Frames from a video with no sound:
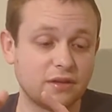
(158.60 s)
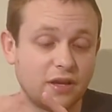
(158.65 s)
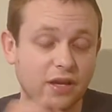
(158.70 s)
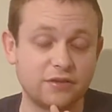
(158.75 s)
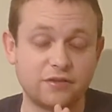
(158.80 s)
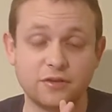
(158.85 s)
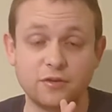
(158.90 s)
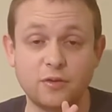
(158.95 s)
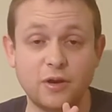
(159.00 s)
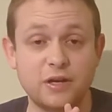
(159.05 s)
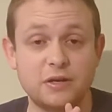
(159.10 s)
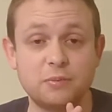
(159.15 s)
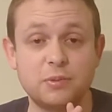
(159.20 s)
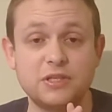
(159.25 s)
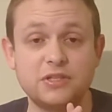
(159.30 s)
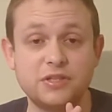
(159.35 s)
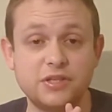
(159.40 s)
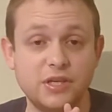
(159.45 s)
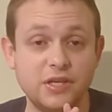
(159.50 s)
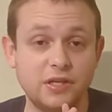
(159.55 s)
it's
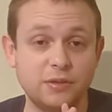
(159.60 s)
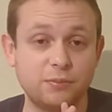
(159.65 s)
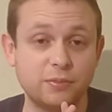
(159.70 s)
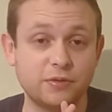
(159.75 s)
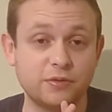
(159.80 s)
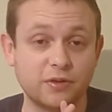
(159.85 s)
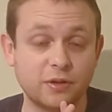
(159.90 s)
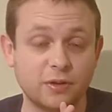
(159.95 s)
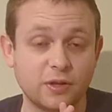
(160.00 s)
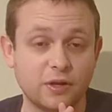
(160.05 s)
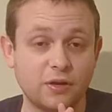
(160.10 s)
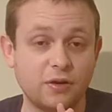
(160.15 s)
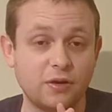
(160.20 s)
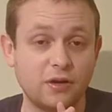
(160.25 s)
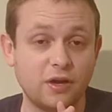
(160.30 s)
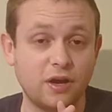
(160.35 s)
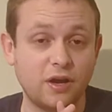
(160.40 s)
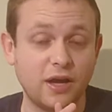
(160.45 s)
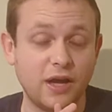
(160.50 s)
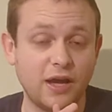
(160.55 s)
incredibly cheap. So there
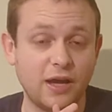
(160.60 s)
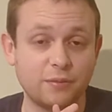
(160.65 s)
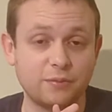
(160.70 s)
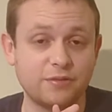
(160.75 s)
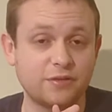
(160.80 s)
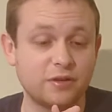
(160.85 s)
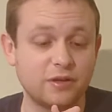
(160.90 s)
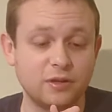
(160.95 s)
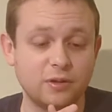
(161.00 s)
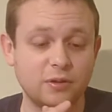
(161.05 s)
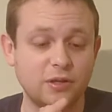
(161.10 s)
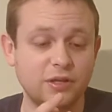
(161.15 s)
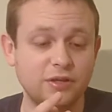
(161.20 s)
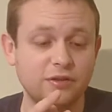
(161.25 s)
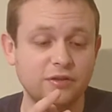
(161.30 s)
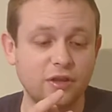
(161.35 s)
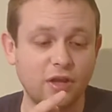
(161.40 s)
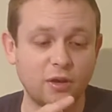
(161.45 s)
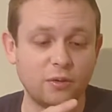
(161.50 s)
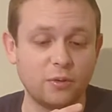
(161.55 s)
are absolutely
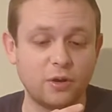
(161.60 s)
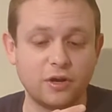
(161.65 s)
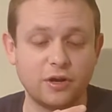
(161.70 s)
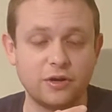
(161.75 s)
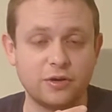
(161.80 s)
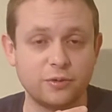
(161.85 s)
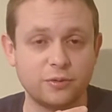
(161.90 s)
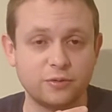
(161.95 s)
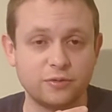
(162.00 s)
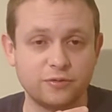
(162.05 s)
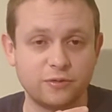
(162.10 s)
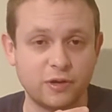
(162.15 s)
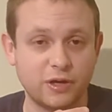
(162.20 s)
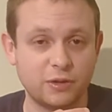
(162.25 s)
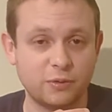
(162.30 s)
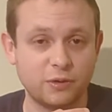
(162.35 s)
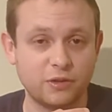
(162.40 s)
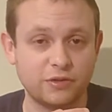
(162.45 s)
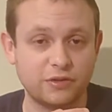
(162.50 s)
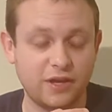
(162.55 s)
no hurdles for
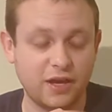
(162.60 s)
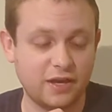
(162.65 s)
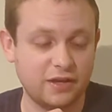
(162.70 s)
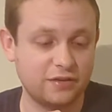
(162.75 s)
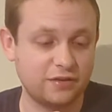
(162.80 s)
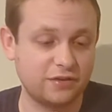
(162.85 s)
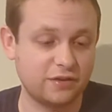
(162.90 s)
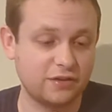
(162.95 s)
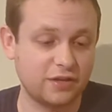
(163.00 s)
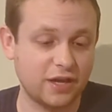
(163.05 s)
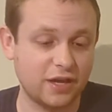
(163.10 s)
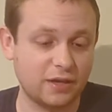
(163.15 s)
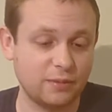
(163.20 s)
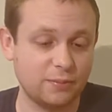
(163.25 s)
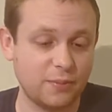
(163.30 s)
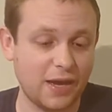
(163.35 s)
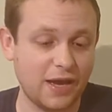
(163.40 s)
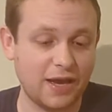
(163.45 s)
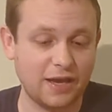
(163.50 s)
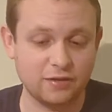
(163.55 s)
anyone to get into the
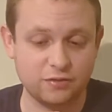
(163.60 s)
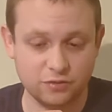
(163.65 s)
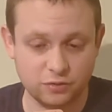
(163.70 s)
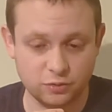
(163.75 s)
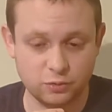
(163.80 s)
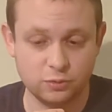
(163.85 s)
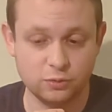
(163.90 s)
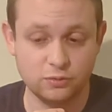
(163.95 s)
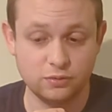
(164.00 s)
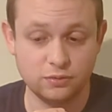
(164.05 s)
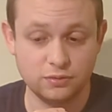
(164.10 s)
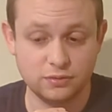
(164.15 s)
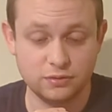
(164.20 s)
game at all.